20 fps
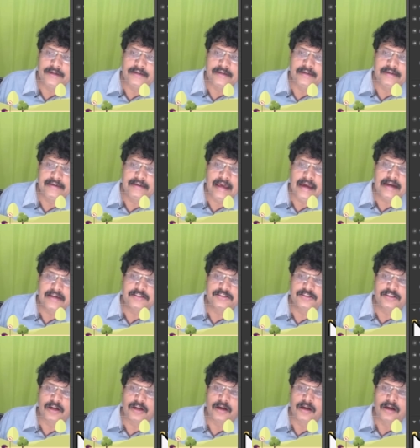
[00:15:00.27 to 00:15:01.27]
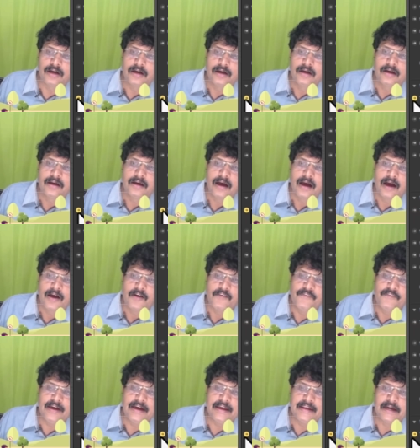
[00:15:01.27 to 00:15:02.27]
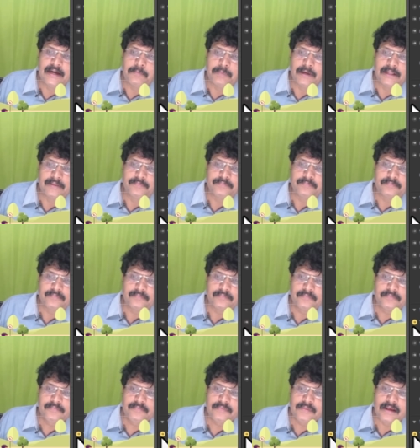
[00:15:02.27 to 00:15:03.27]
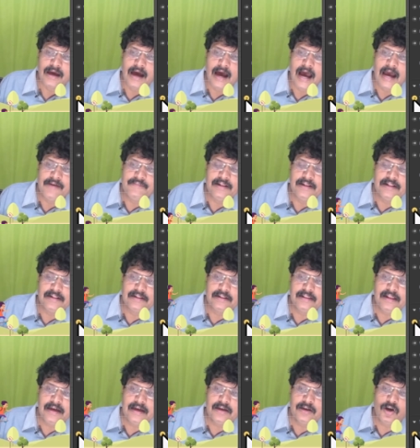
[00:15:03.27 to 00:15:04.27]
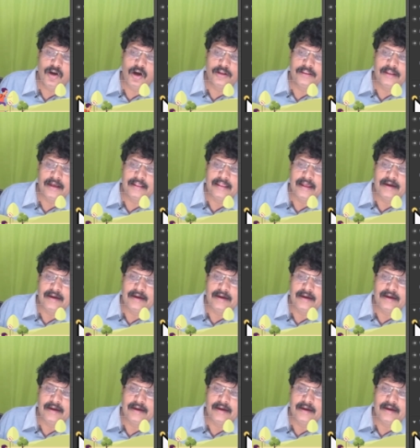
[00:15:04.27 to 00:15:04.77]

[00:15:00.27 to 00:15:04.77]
text variable. I will click on the left